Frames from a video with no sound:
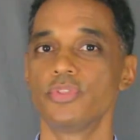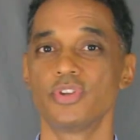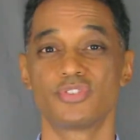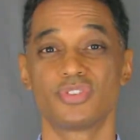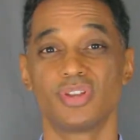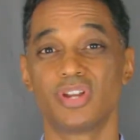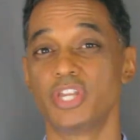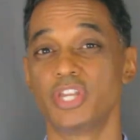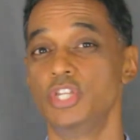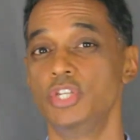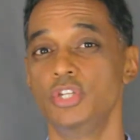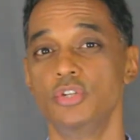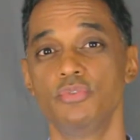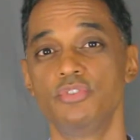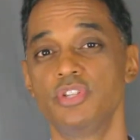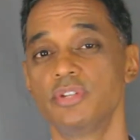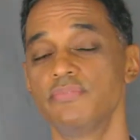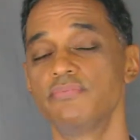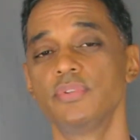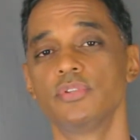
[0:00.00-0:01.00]
there's a
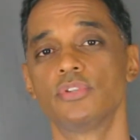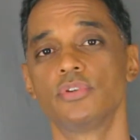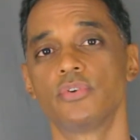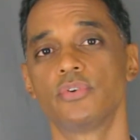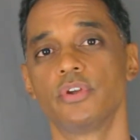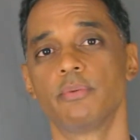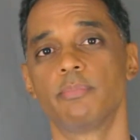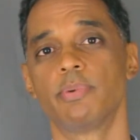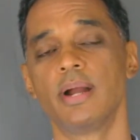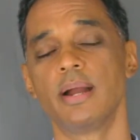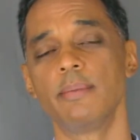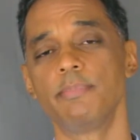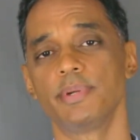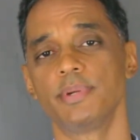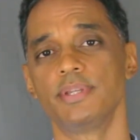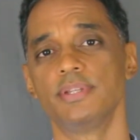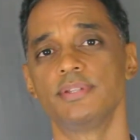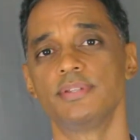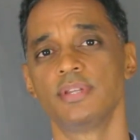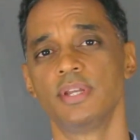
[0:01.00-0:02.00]
huge inventory of
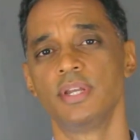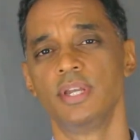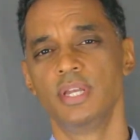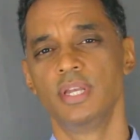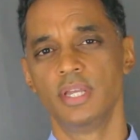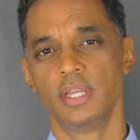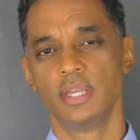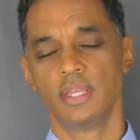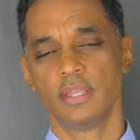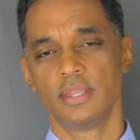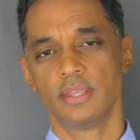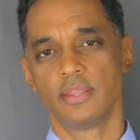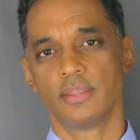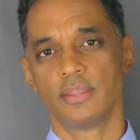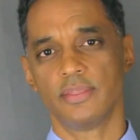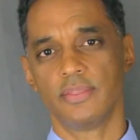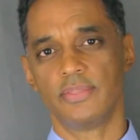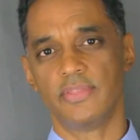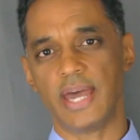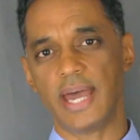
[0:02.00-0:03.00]
properties,
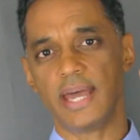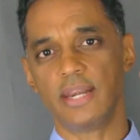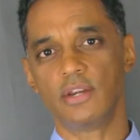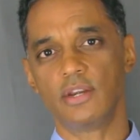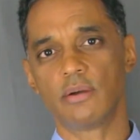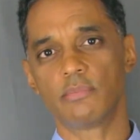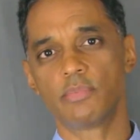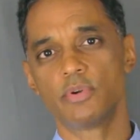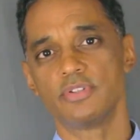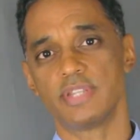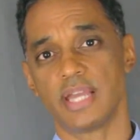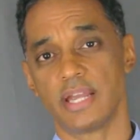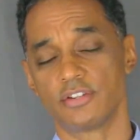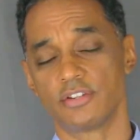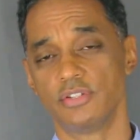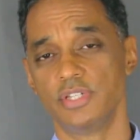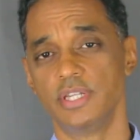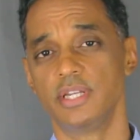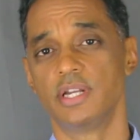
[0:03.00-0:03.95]
that number is actually